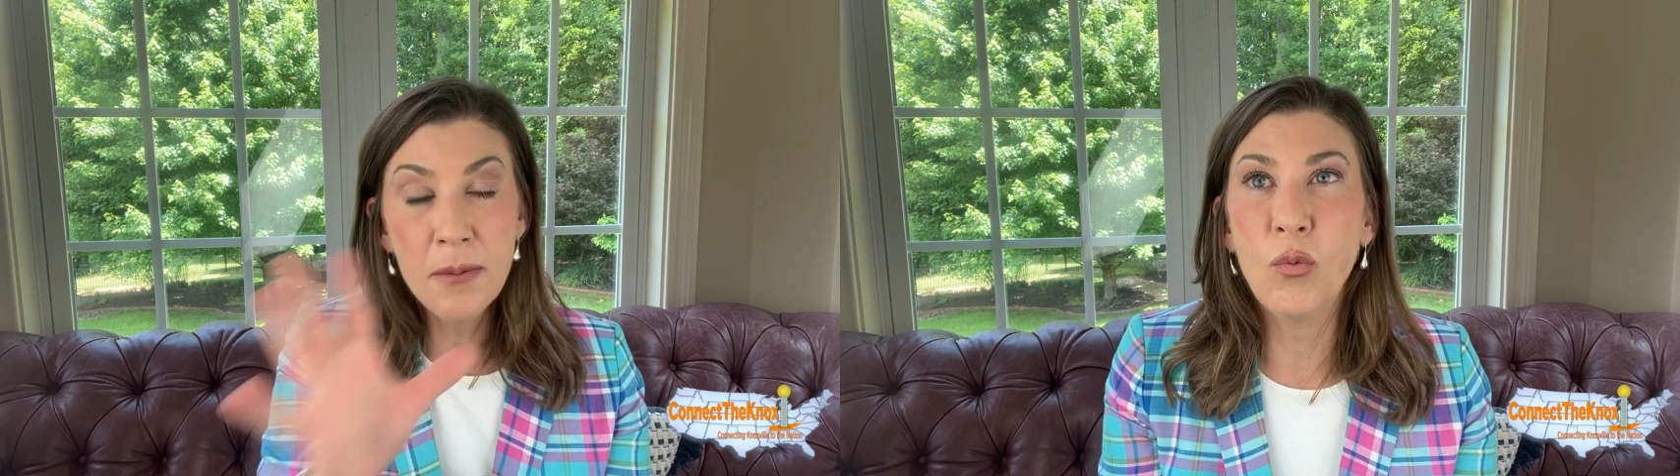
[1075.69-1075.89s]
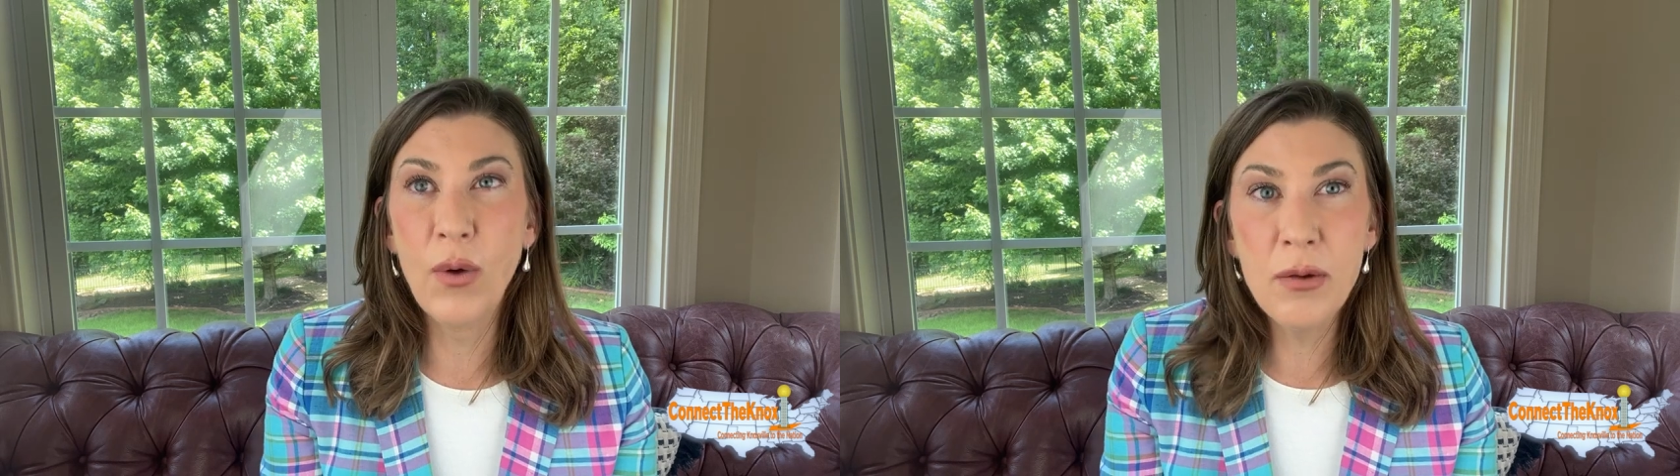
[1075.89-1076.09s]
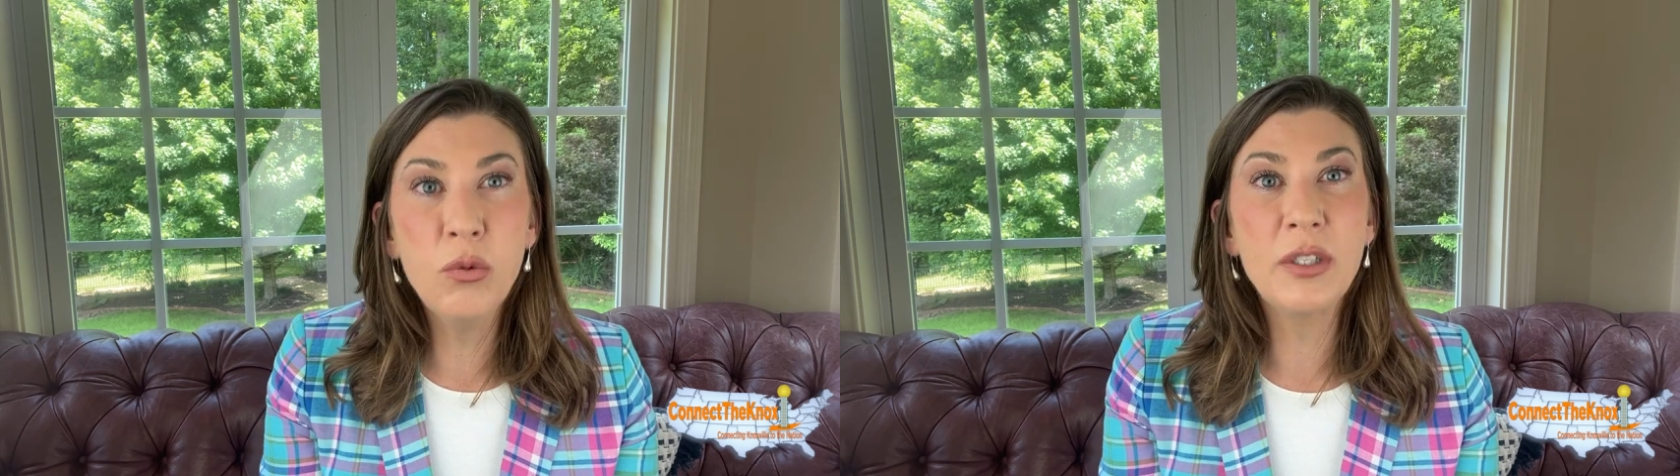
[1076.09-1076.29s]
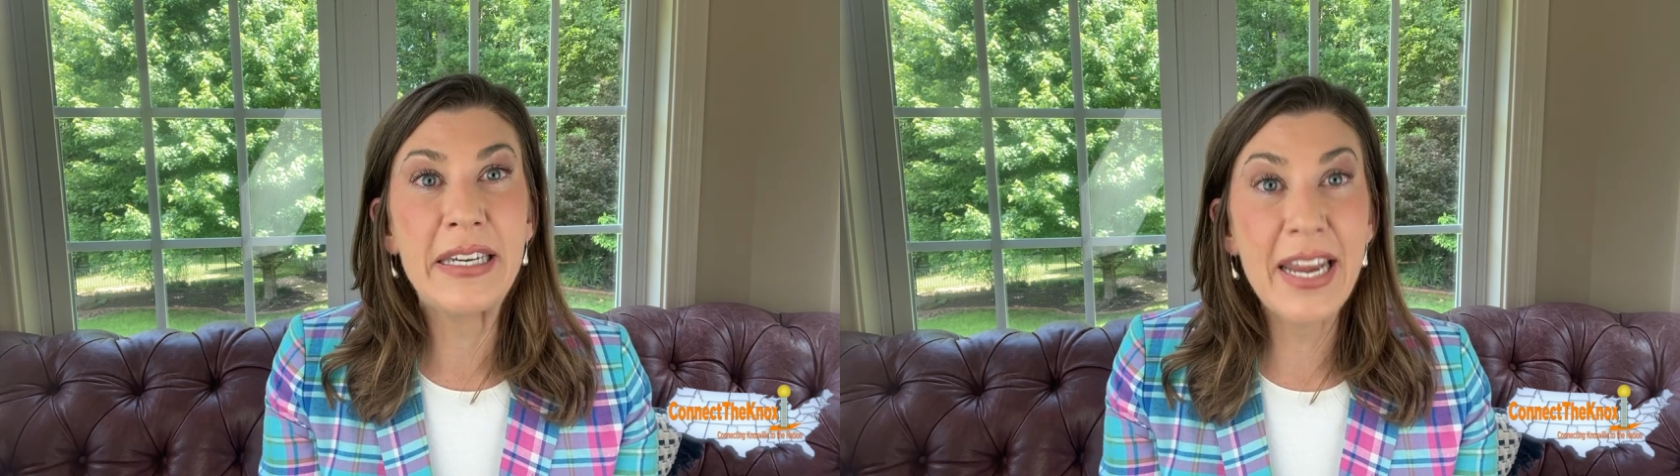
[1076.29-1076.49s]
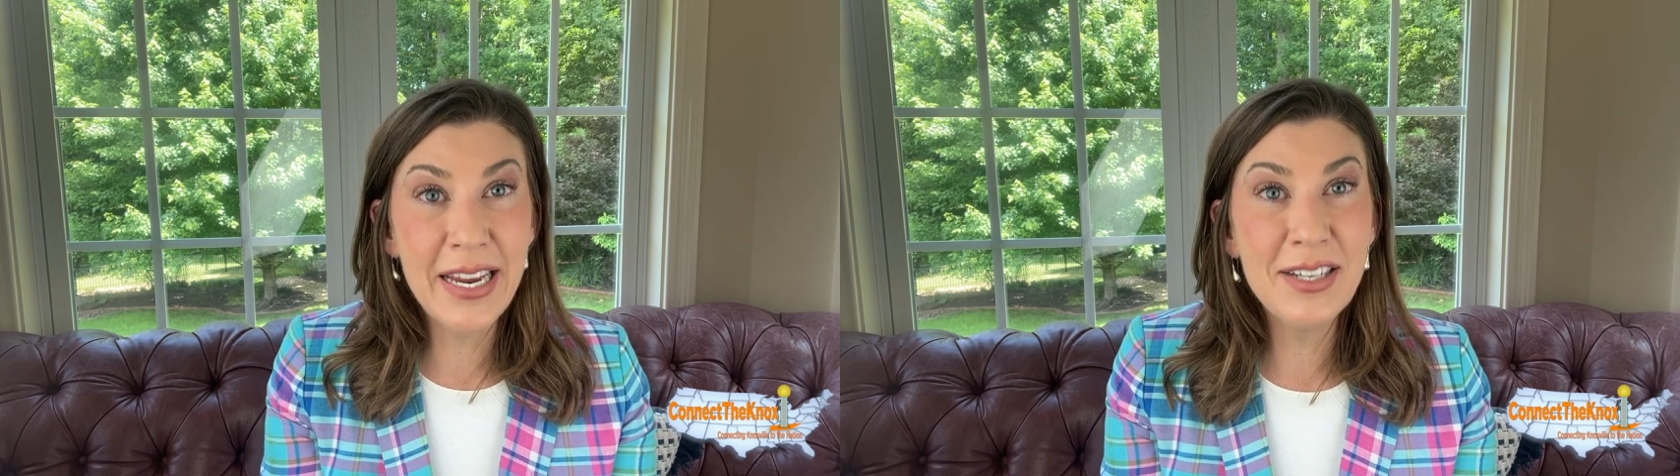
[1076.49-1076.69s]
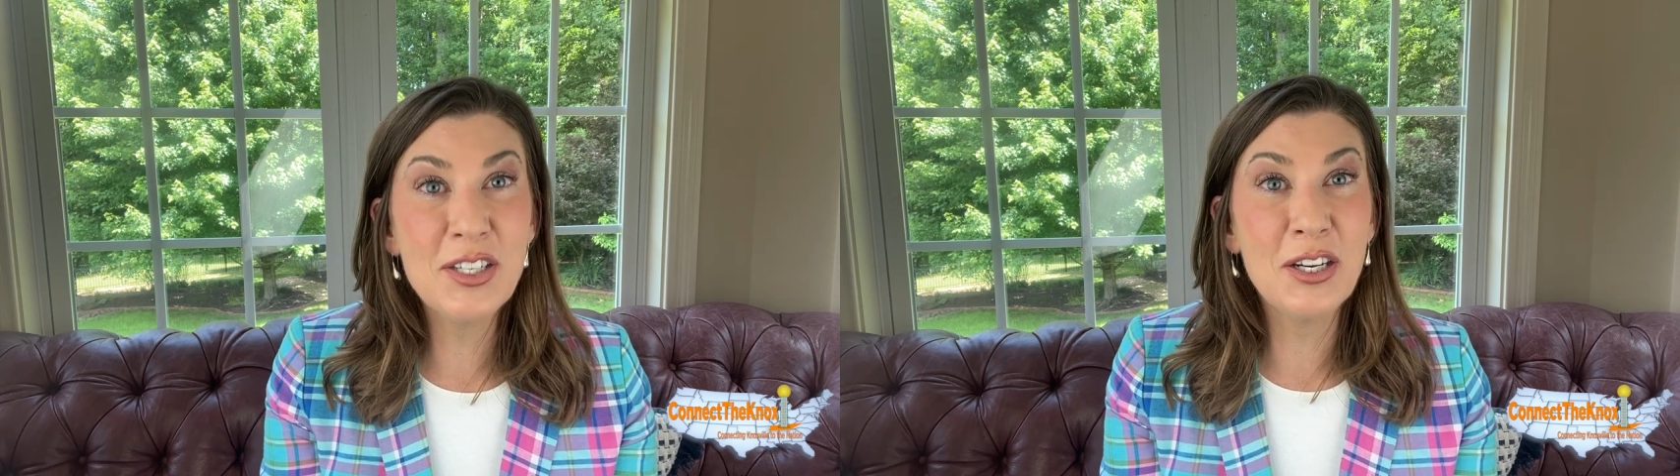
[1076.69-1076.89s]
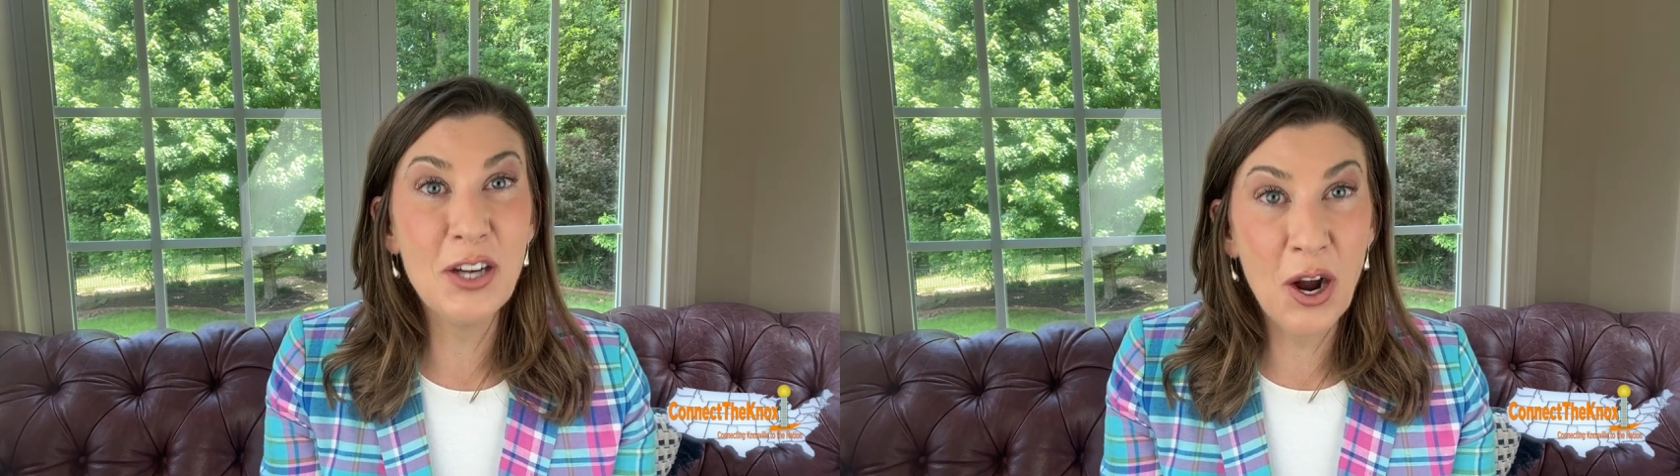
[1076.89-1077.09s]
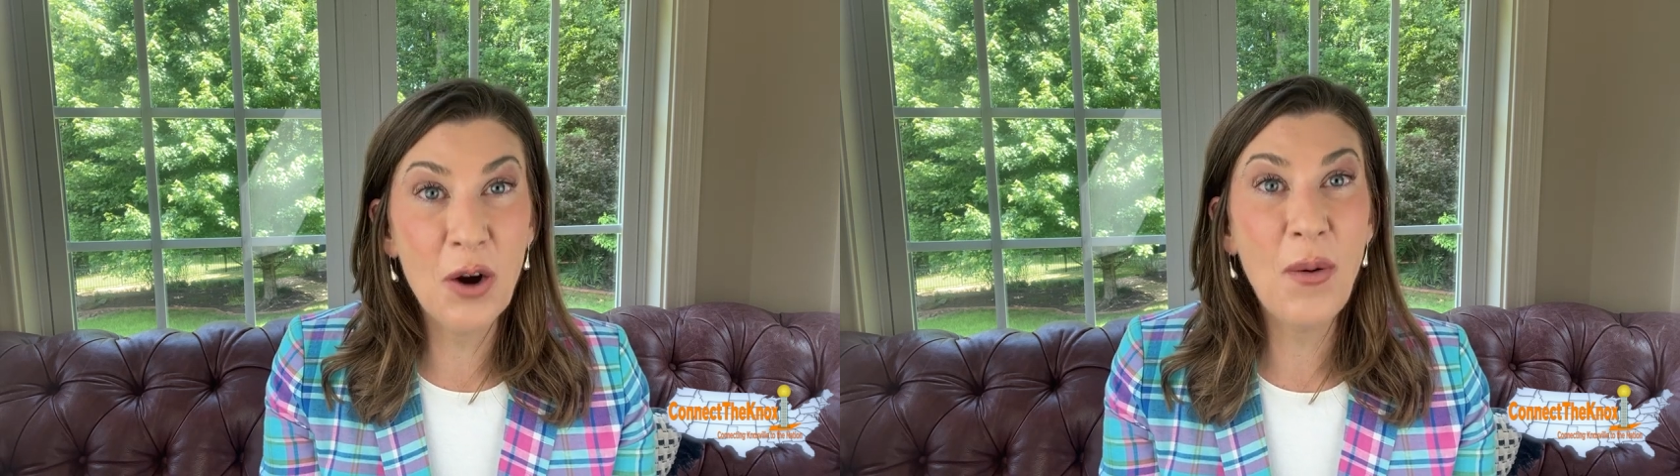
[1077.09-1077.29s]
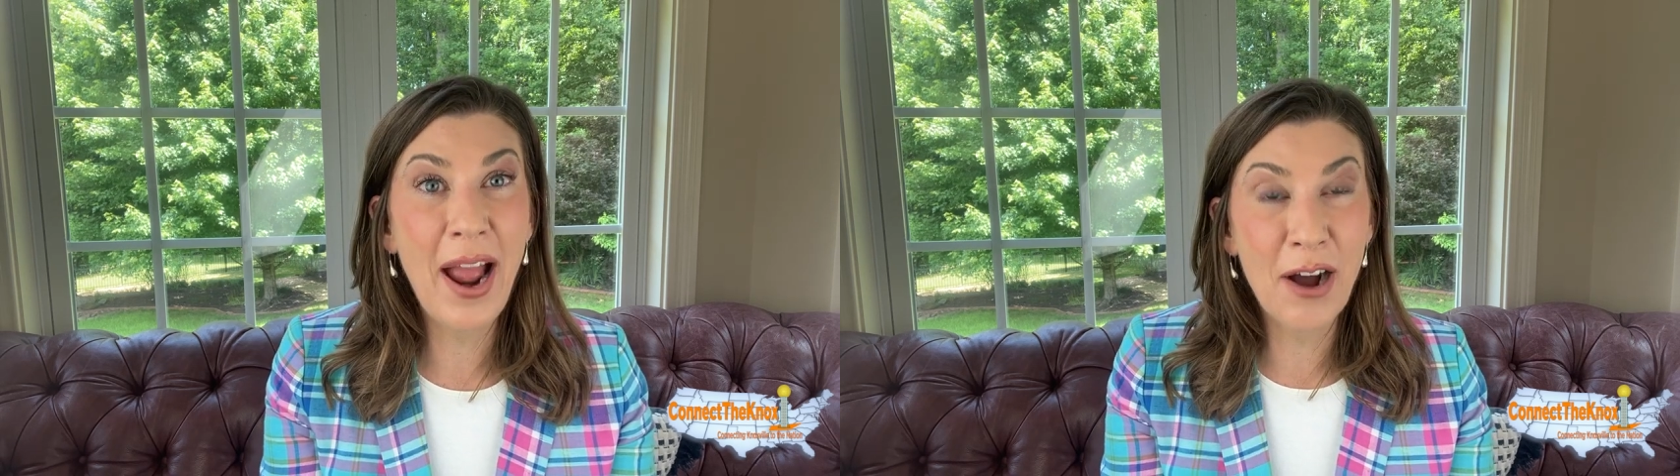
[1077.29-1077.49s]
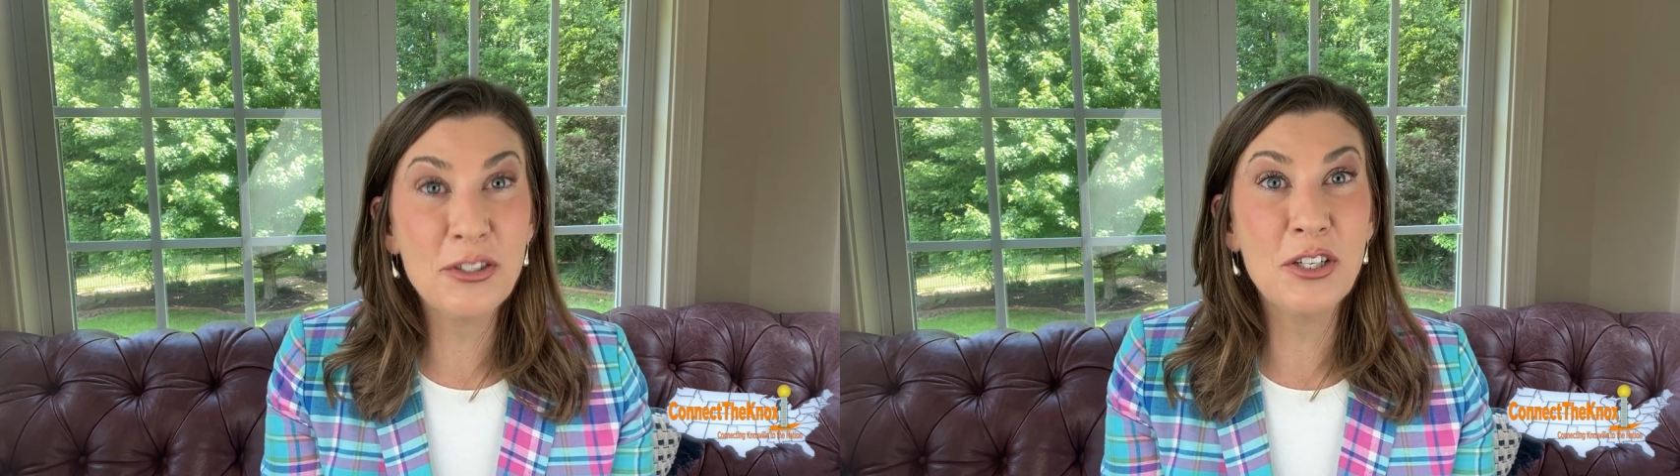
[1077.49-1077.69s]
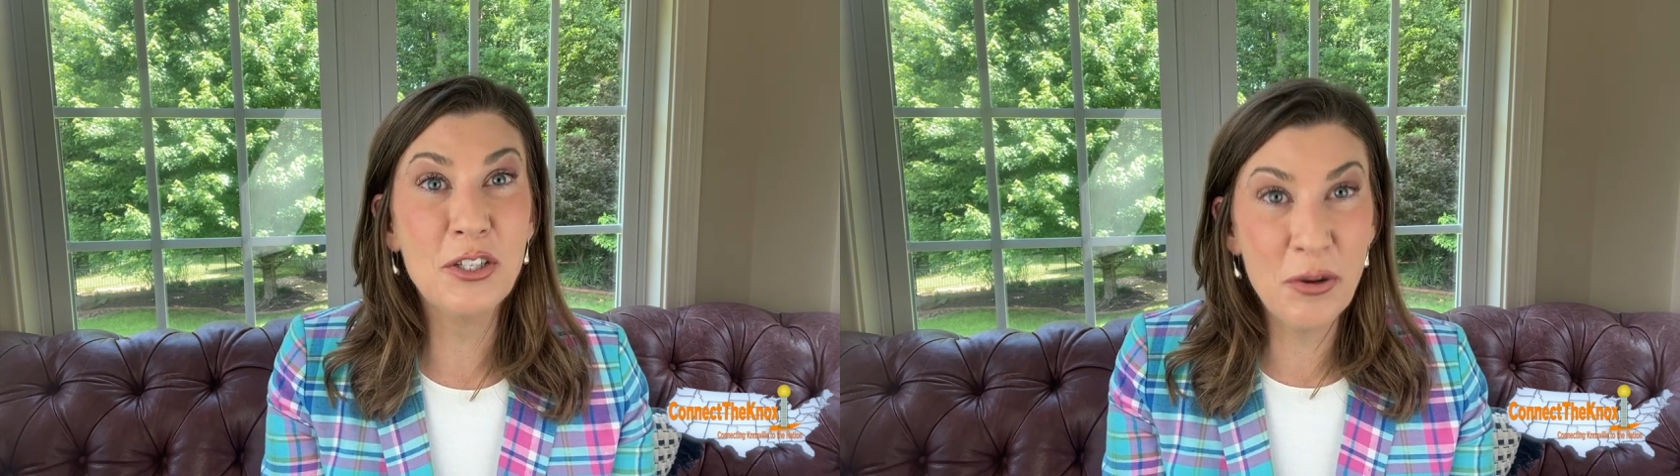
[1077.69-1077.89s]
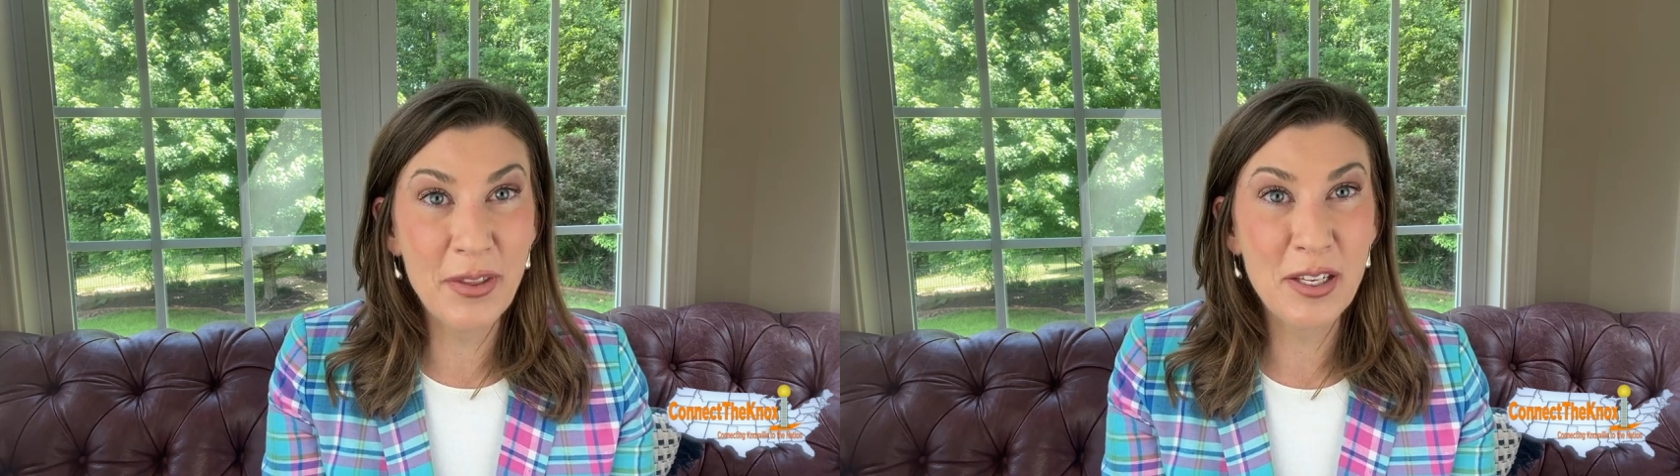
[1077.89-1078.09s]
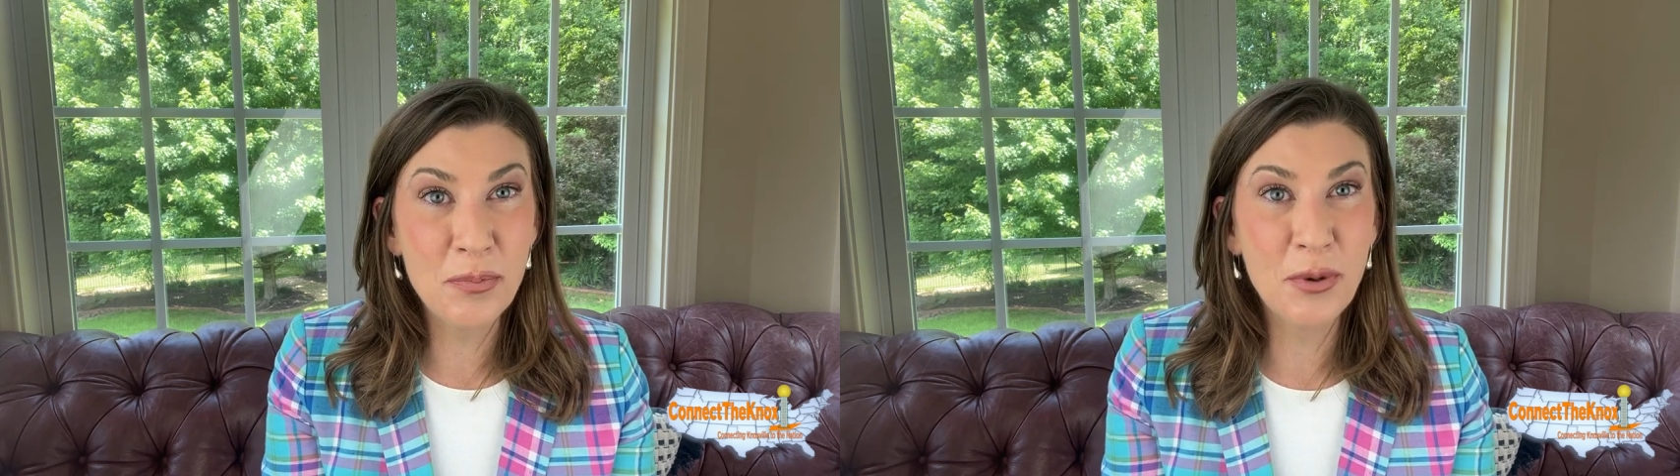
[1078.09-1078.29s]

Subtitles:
we will need to know how to do this.